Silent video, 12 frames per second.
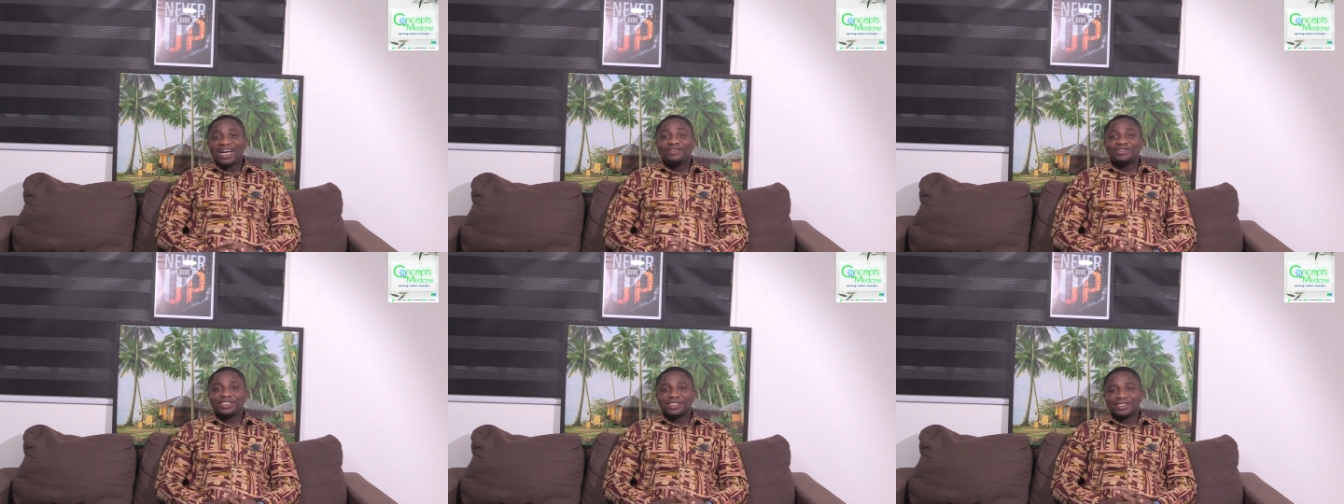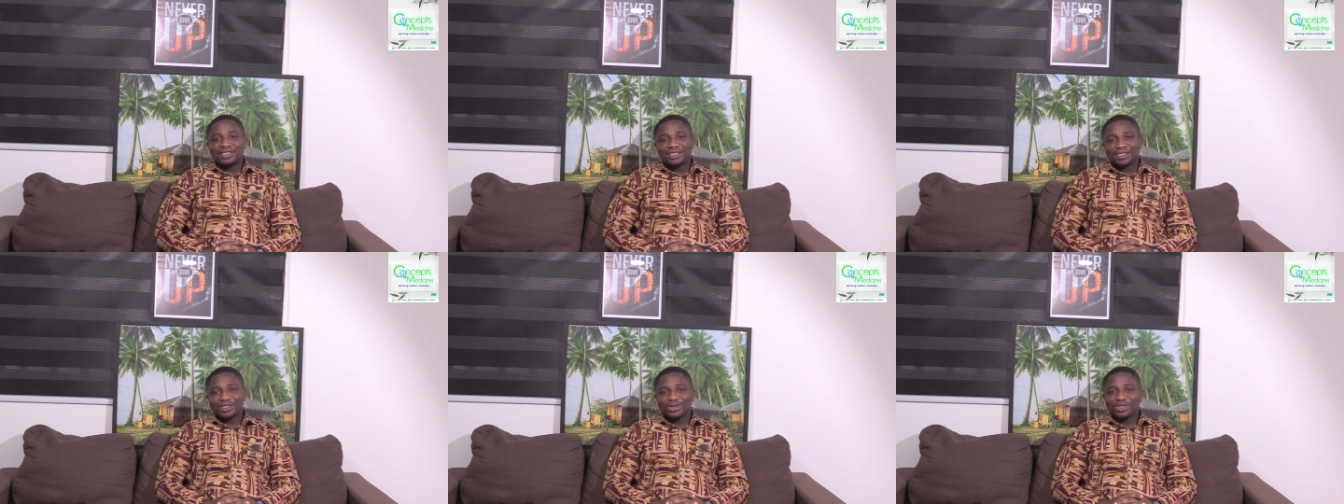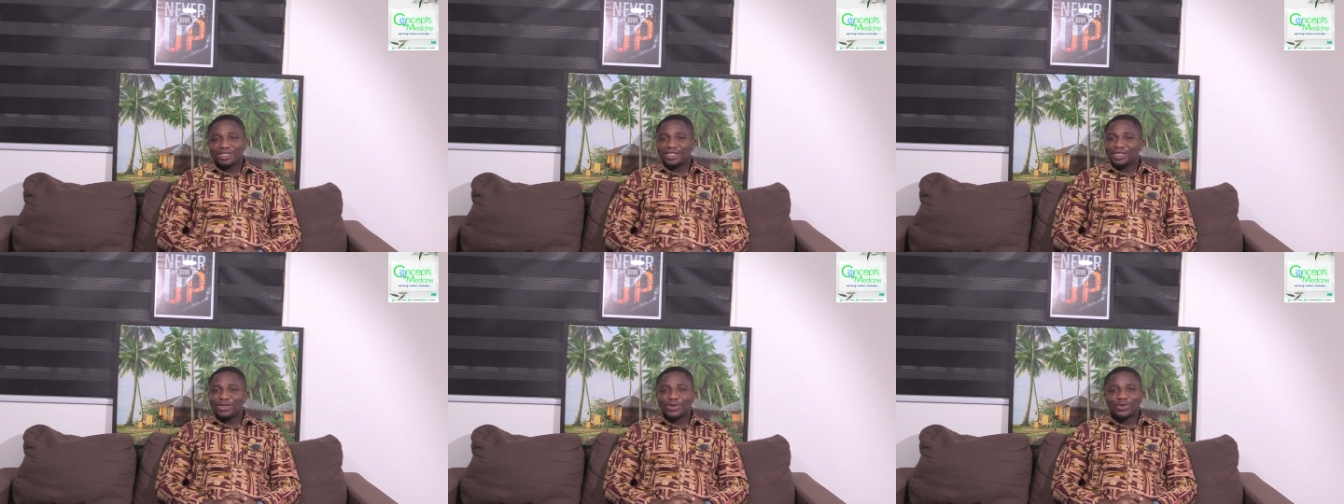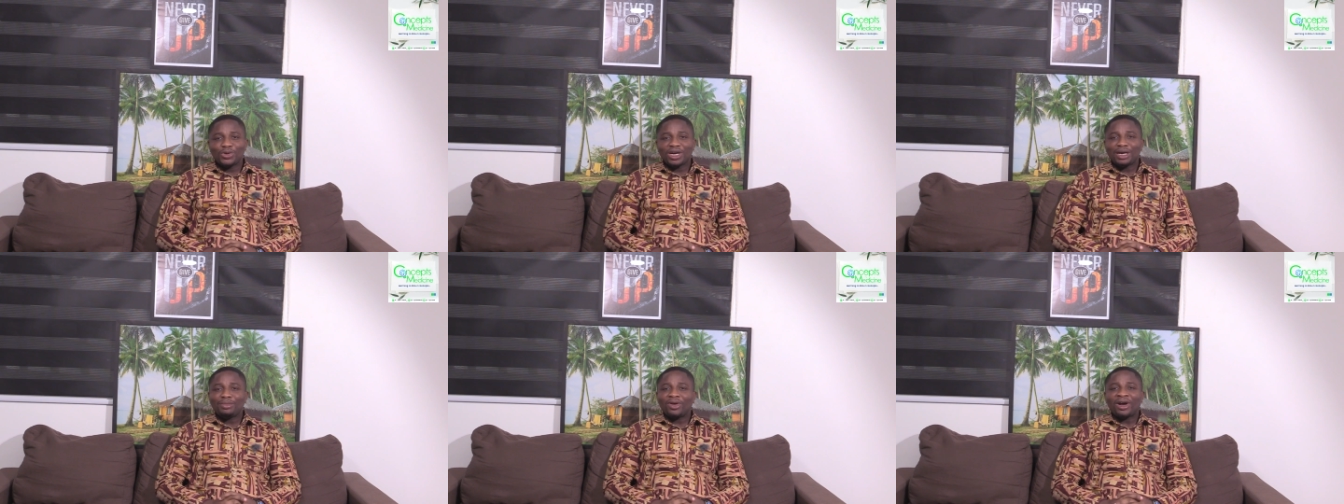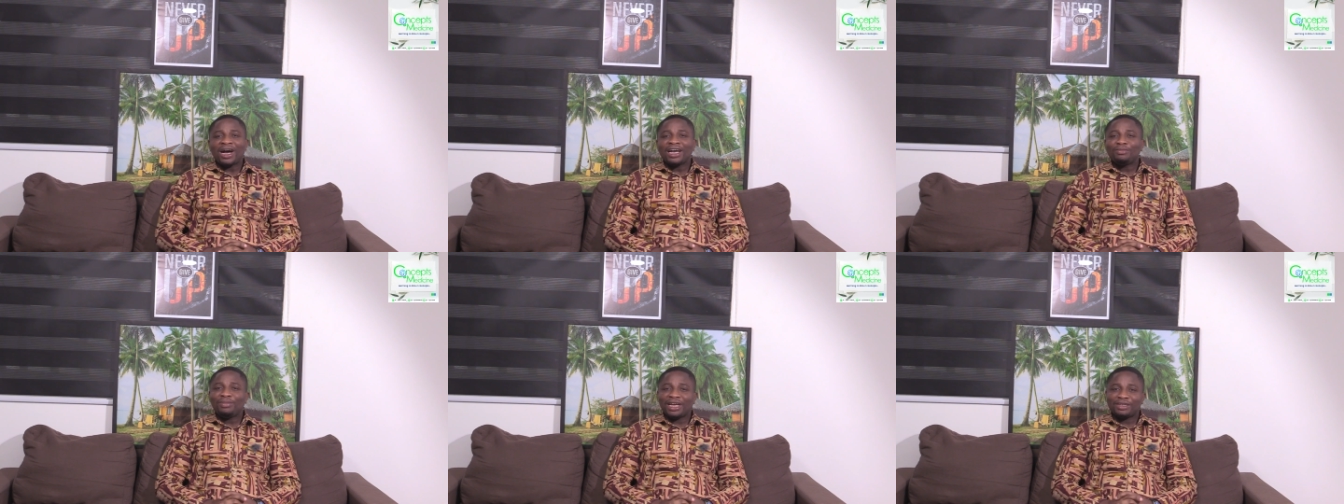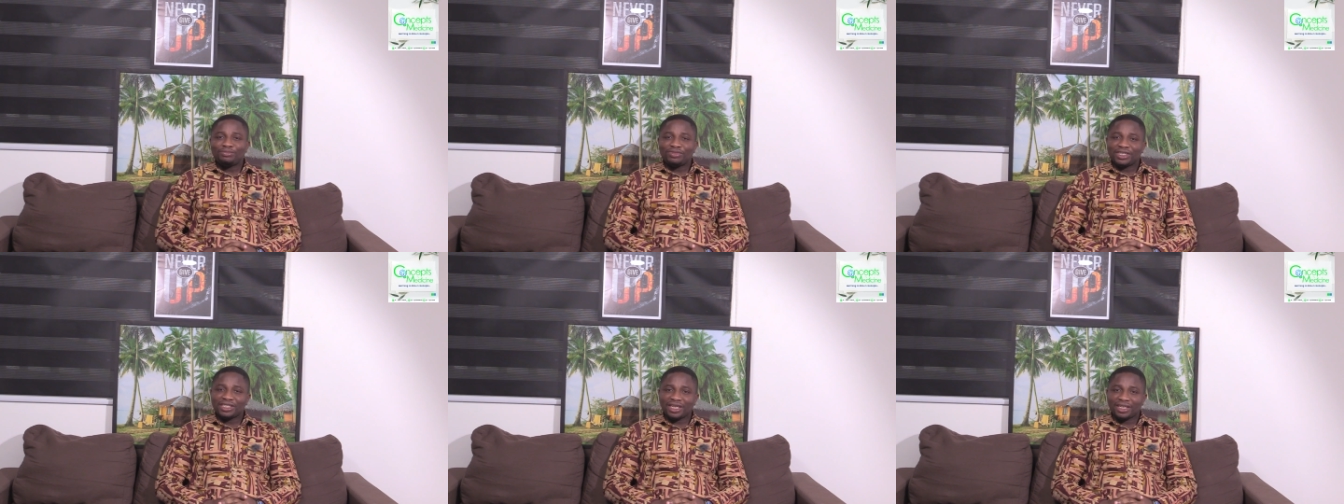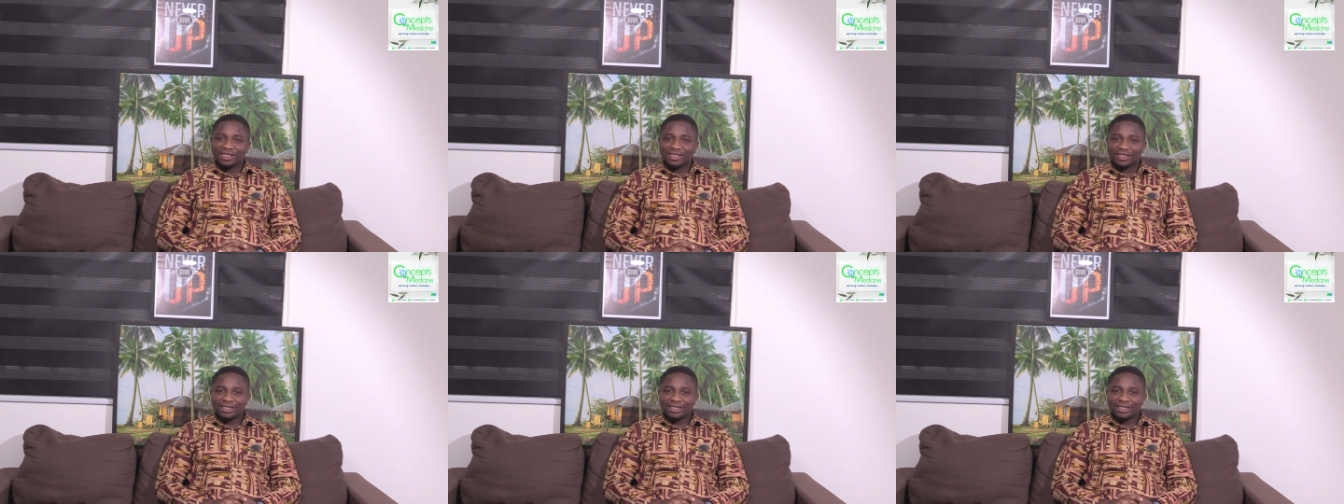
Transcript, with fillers: 5 things you didn't know about high blood pressure.